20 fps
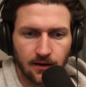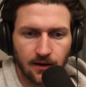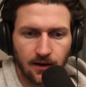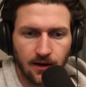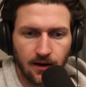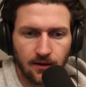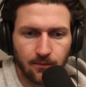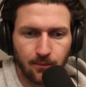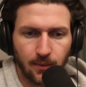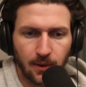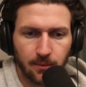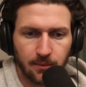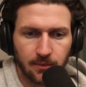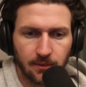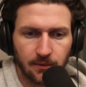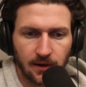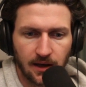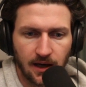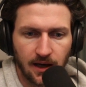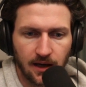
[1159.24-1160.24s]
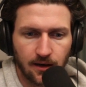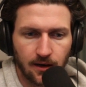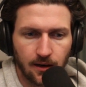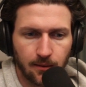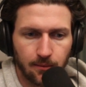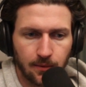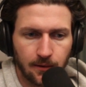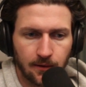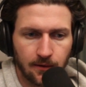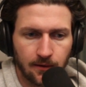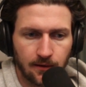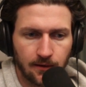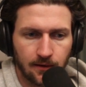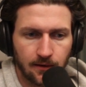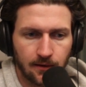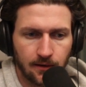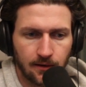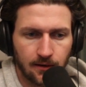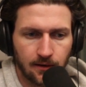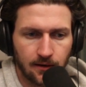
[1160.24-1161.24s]
I'll bump the gain up,
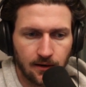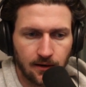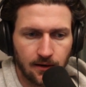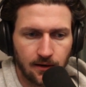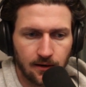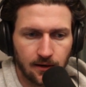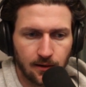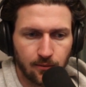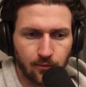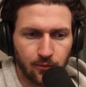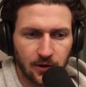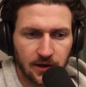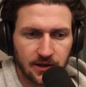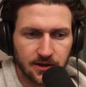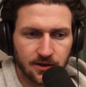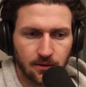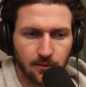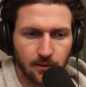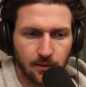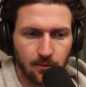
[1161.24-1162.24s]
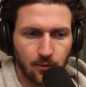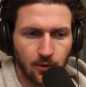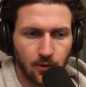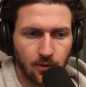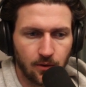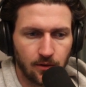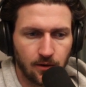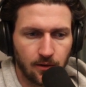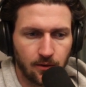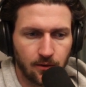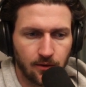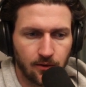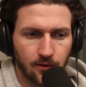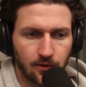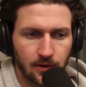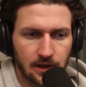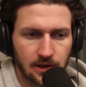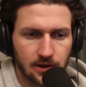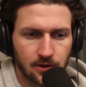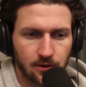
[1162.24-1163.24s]
compress it a bit more, lower the
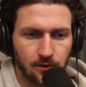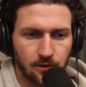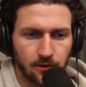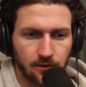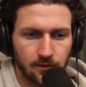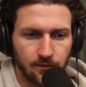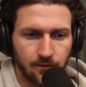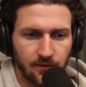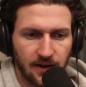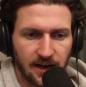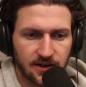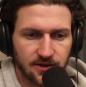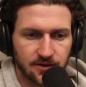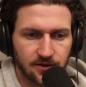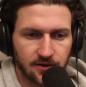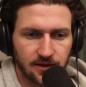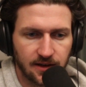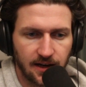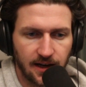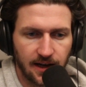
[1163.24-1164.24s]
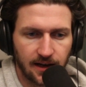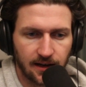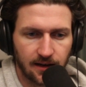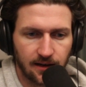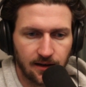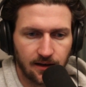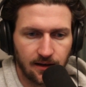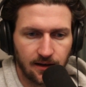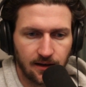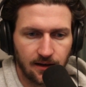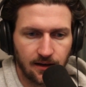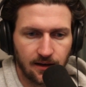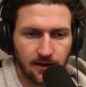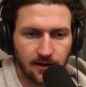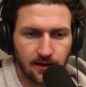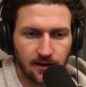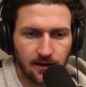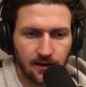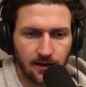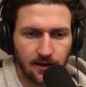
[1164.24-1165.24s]
threshold, faster attack,
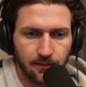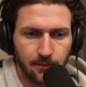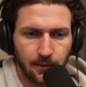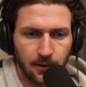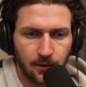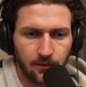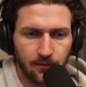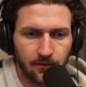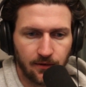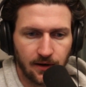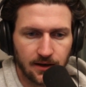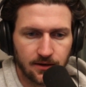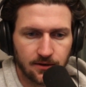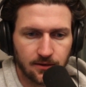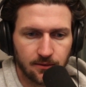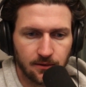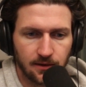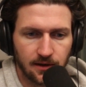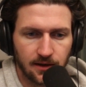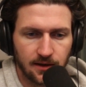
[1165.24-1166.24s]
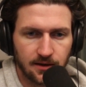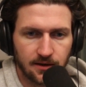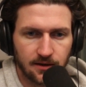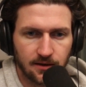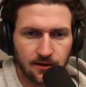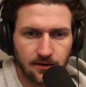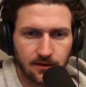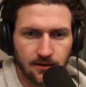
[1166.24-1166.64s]
and about a faster release.